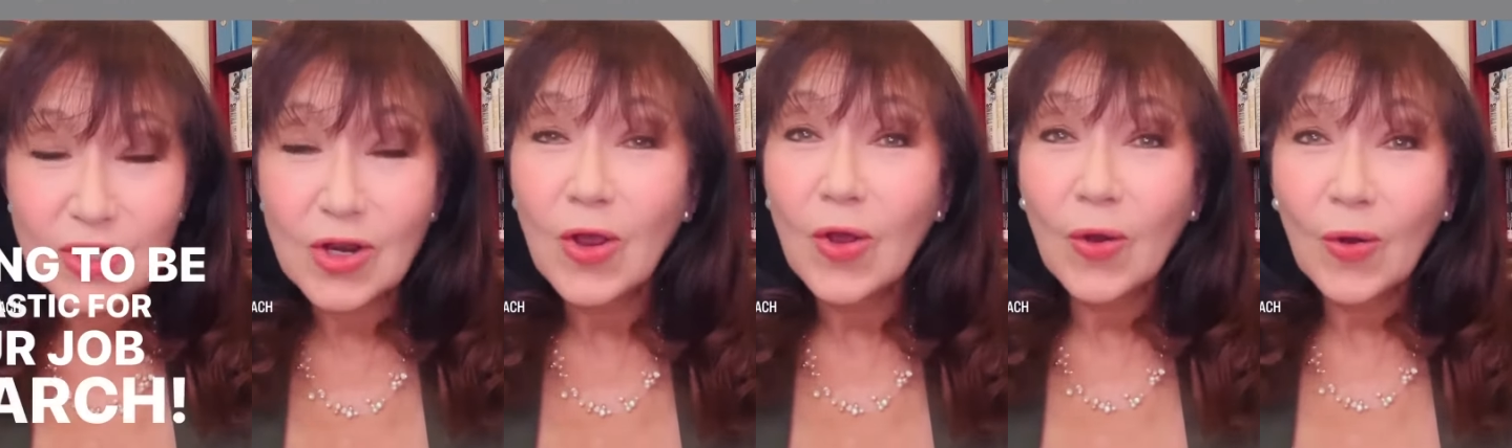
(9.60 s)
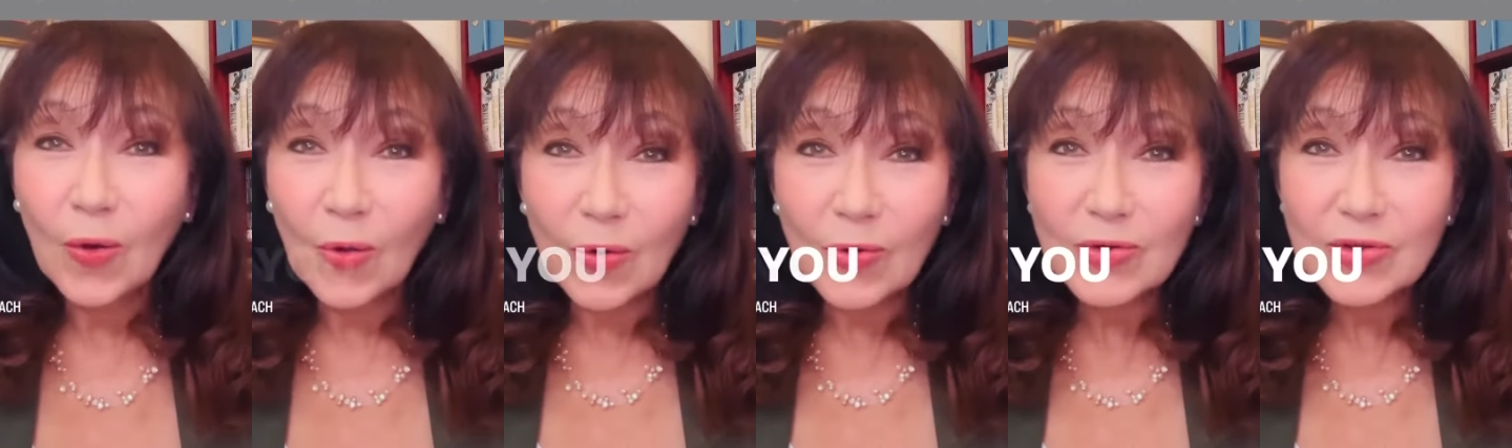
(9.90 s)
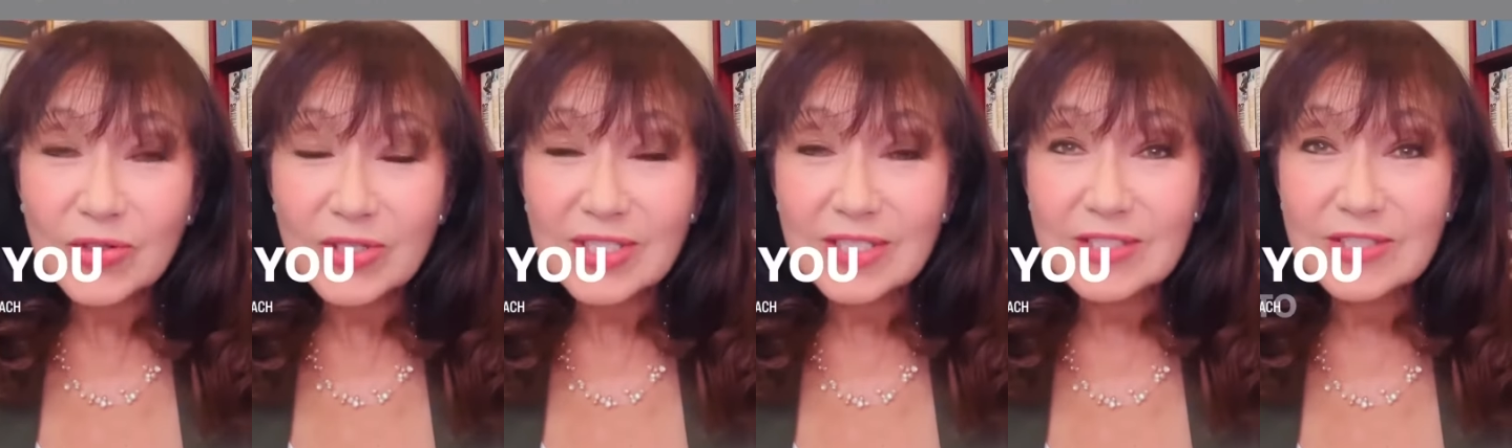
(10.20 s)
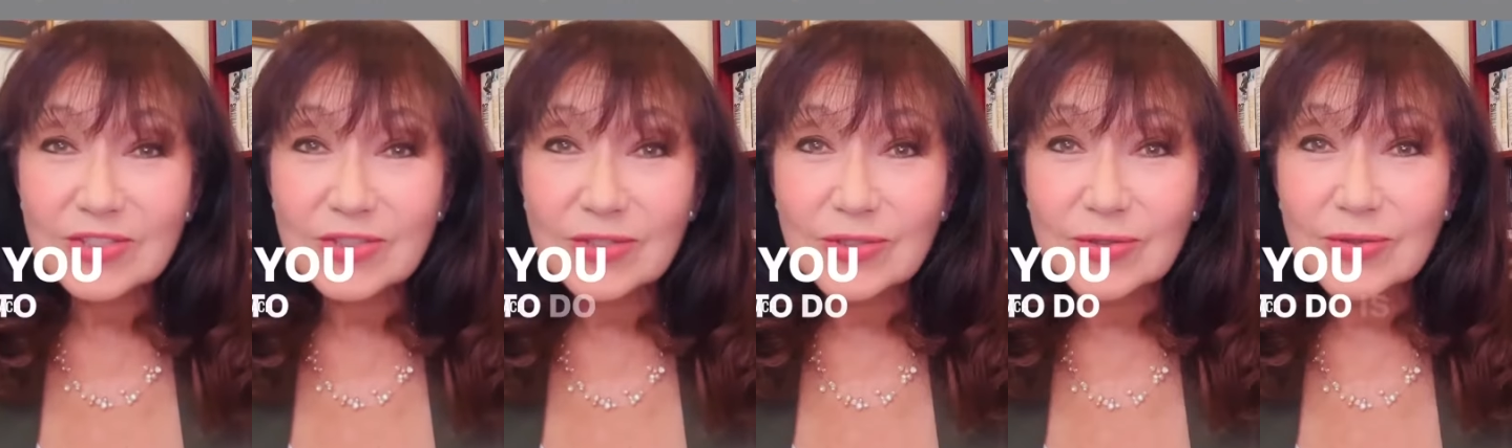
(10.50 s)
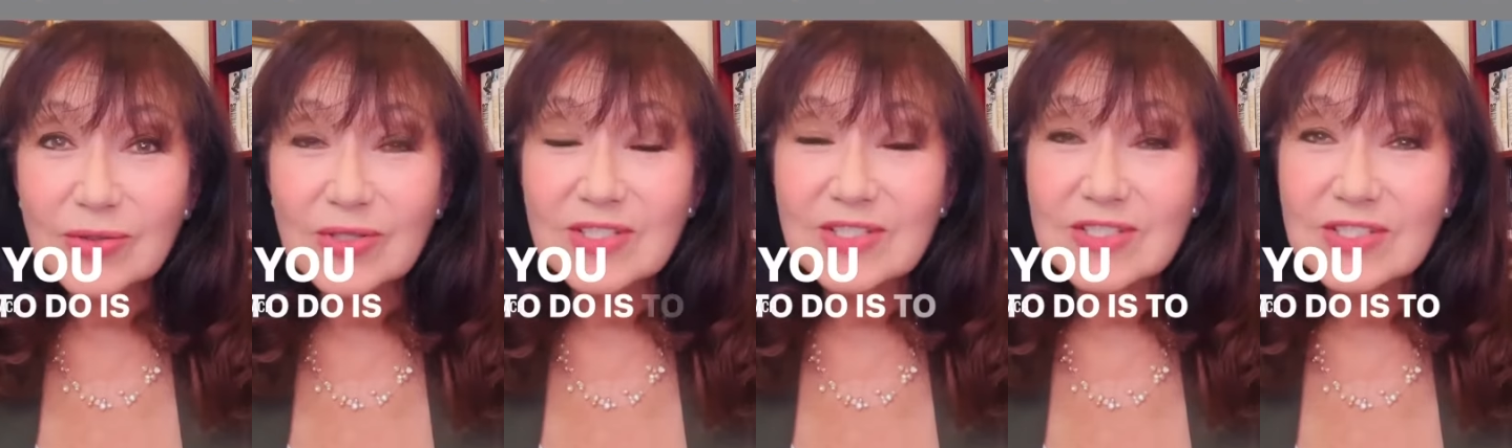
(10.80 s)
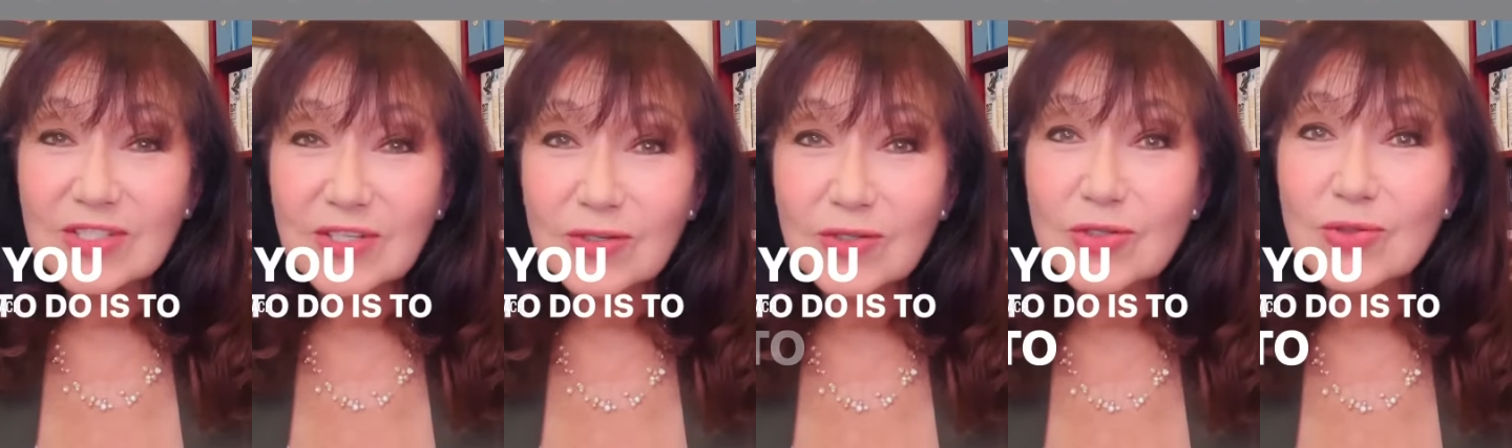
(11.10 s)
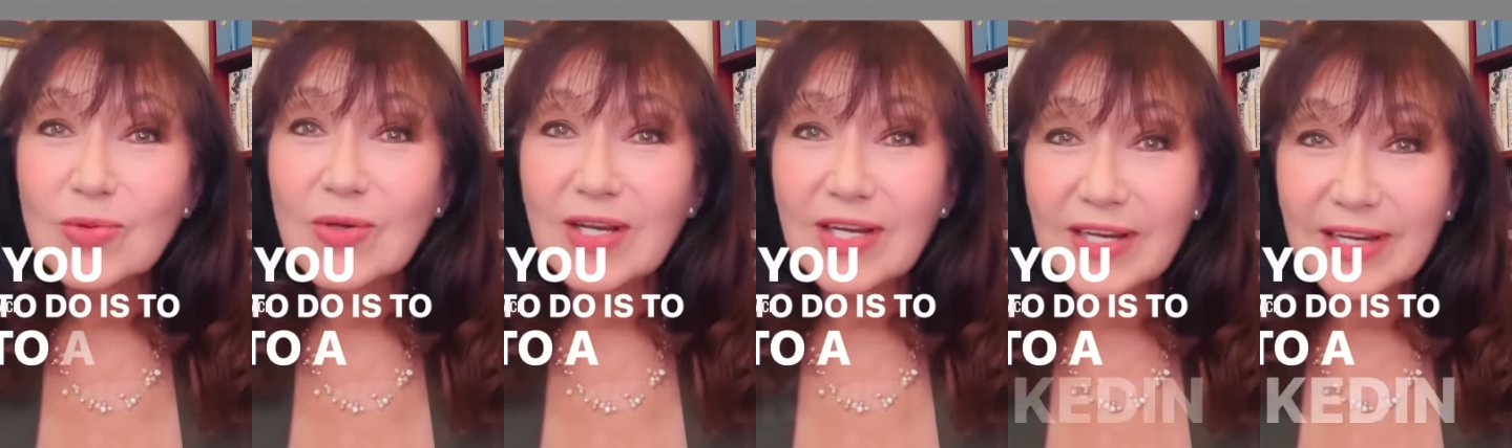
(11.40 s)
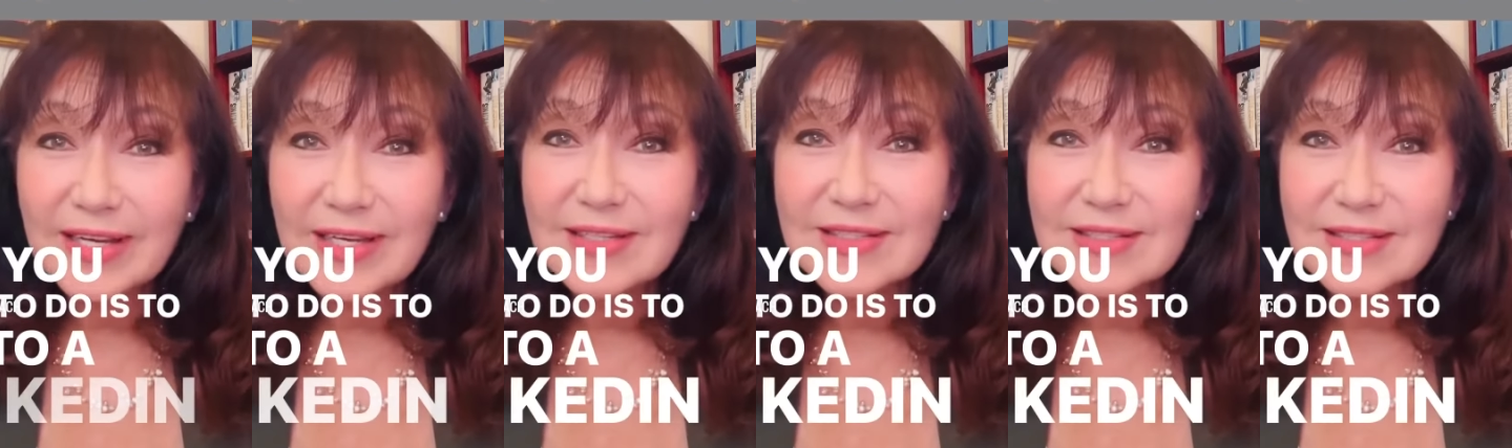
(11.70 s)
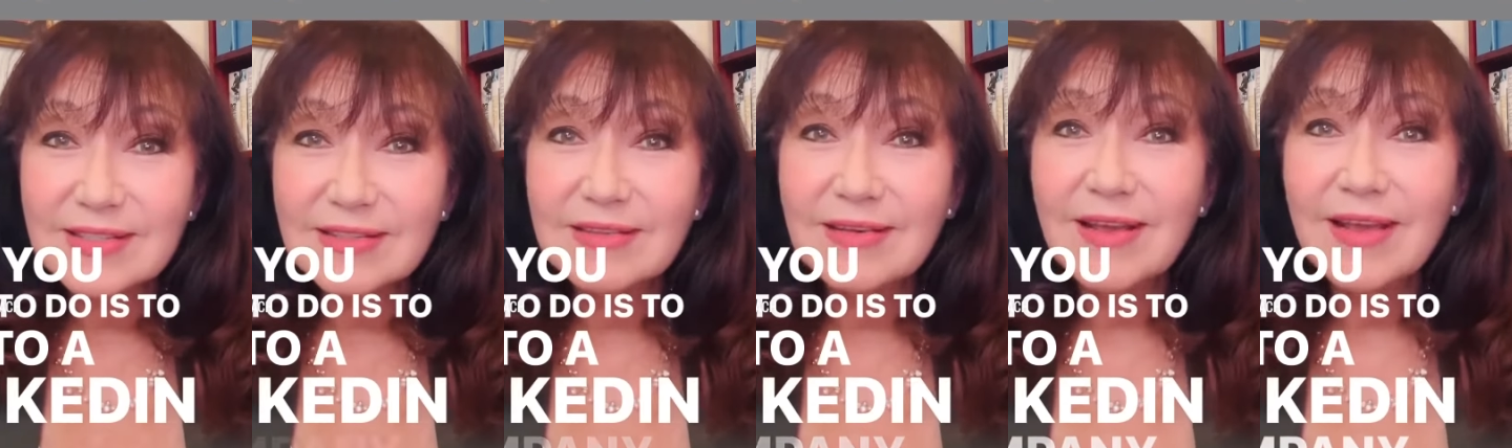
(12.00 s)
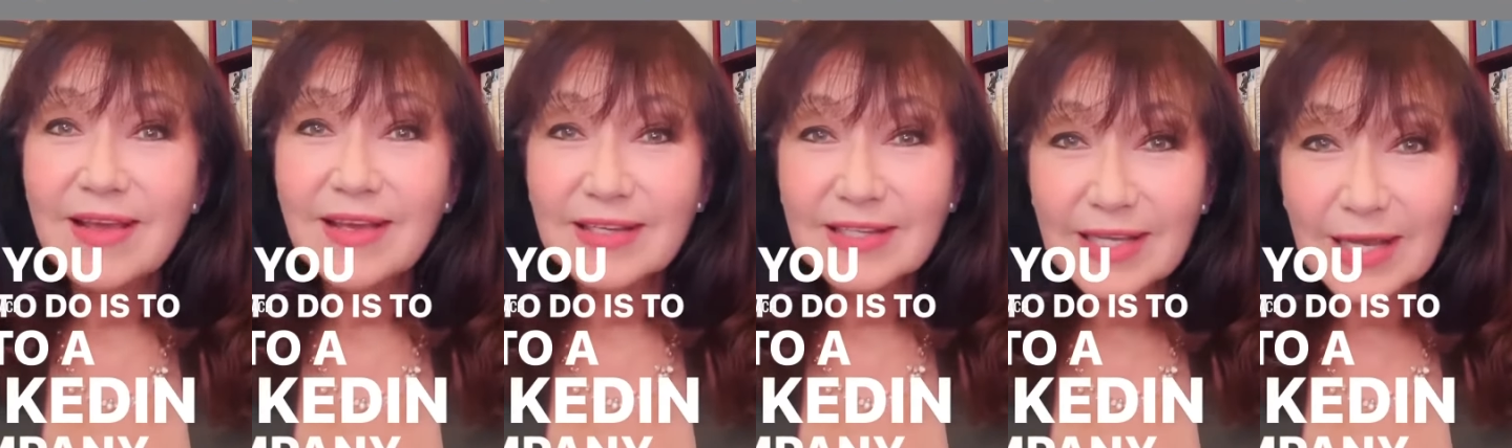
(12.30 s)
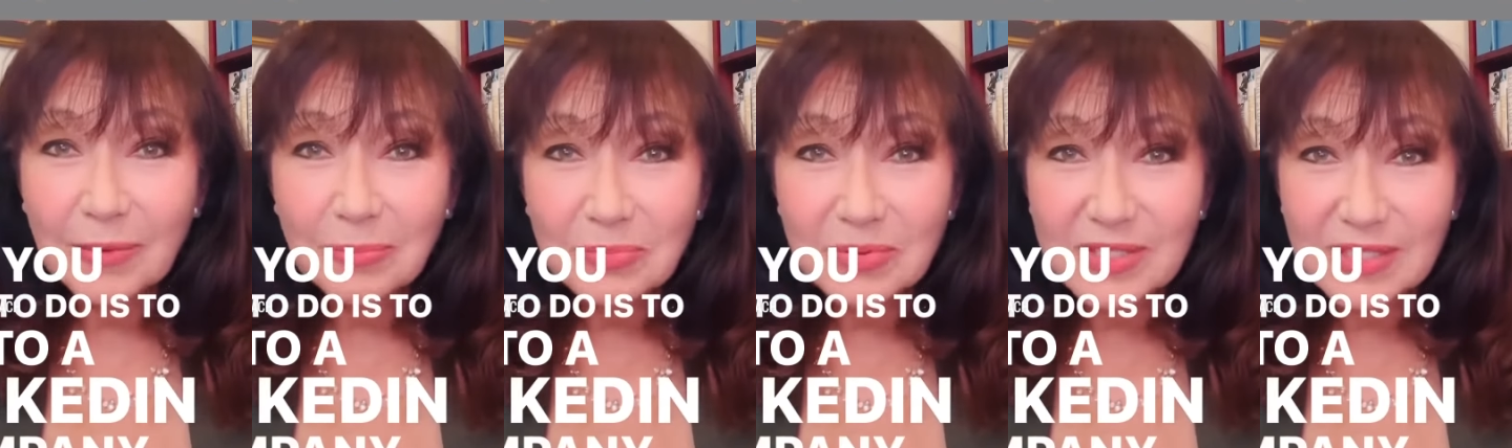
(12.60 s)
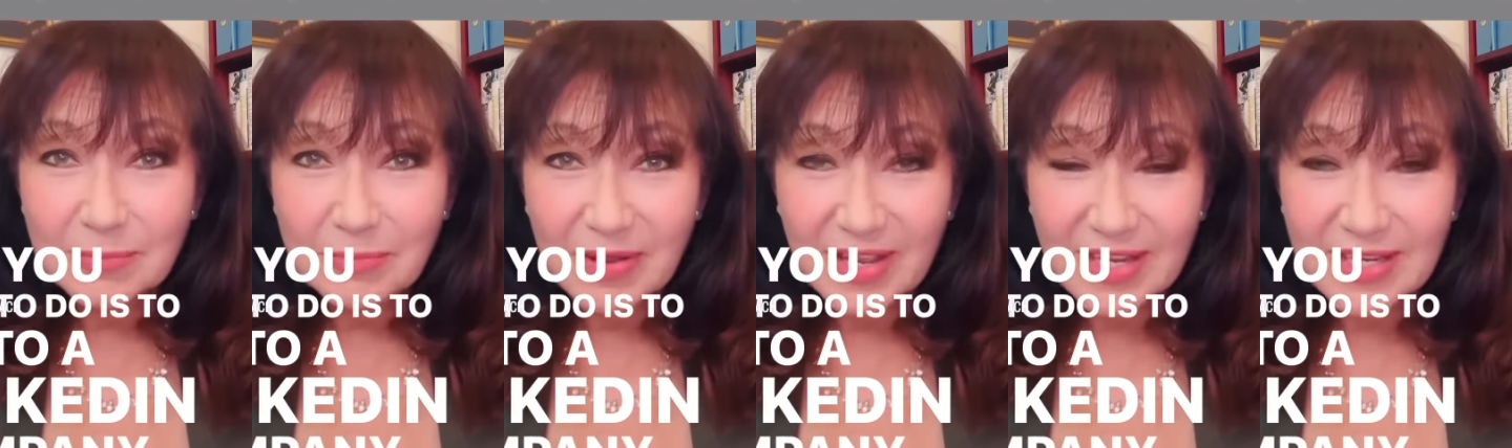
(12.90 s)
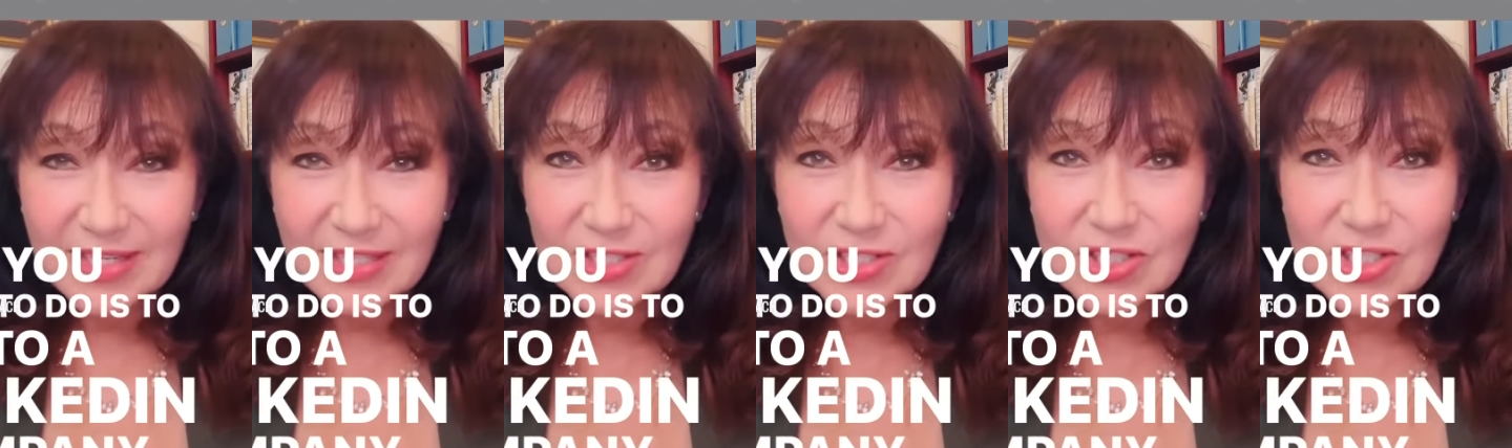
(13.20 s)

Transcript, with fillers: All you need to do is to go to a LinkedIn company page,